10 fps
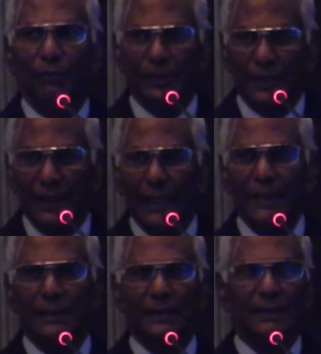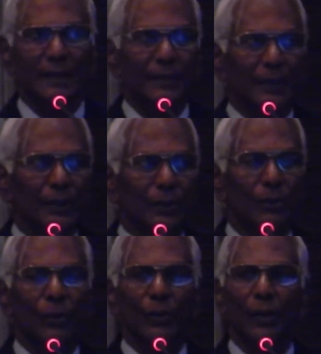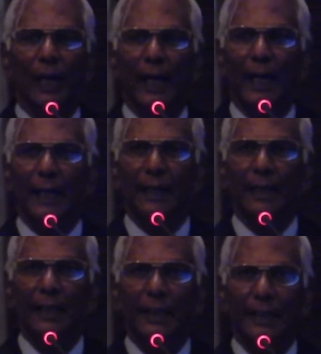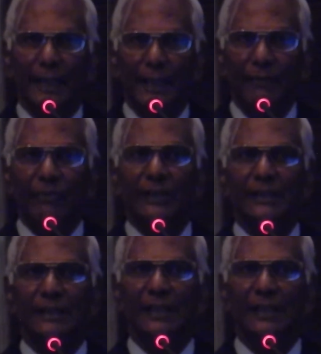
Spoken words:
for Sri Lankans to go and invest